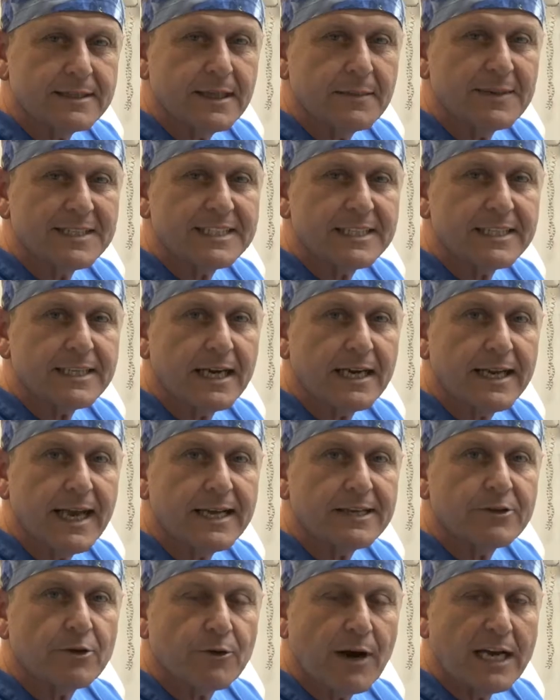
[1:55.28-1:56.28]
the material
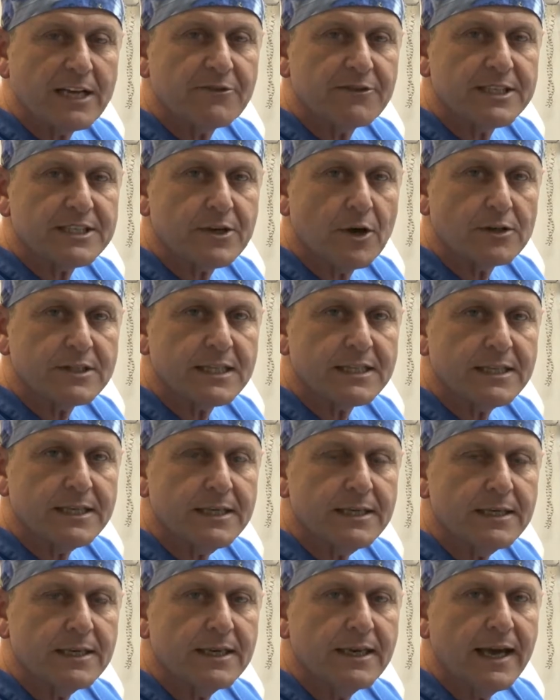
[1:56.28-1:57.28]
gained the right
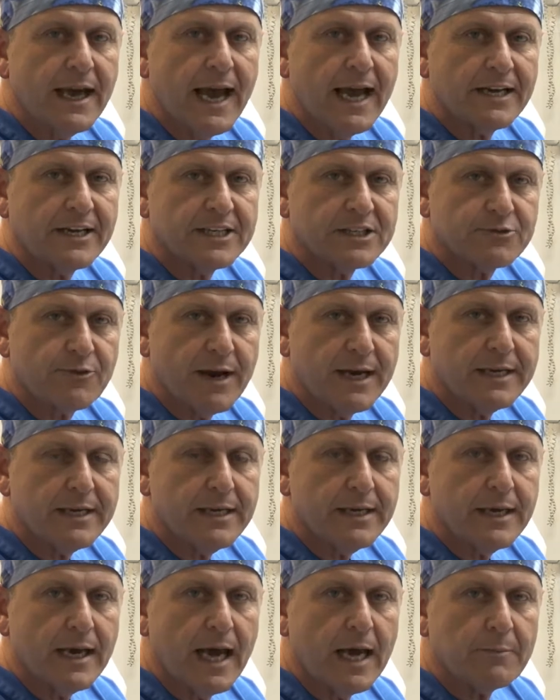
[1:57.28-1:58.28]
viscosity and is
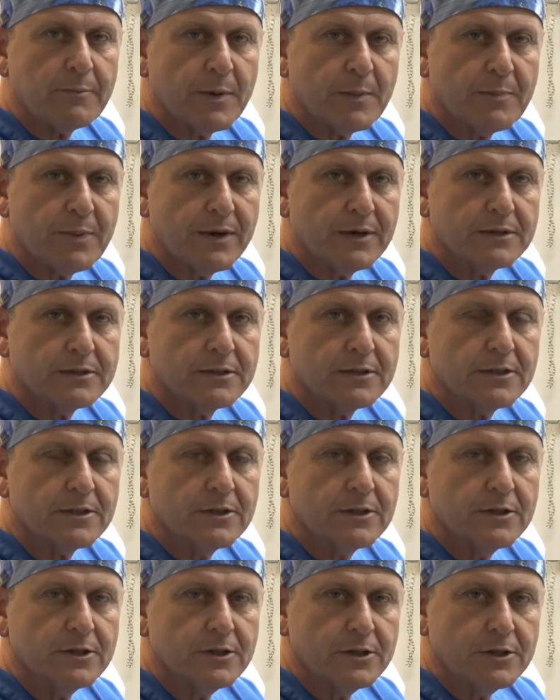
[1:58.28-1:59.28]
ready and prepared
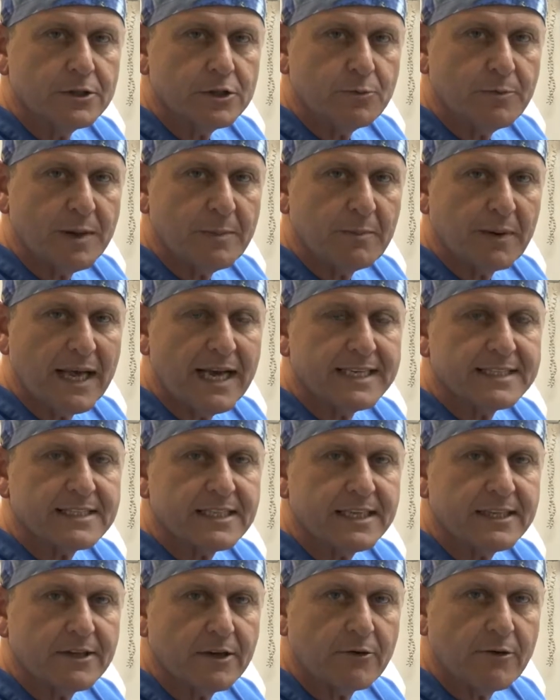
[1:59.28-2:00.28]
to be
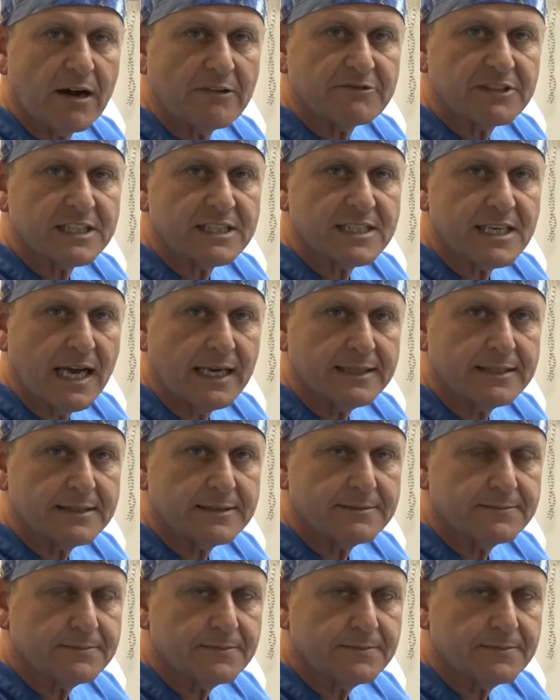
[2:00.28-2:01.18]
placed in the grafted site.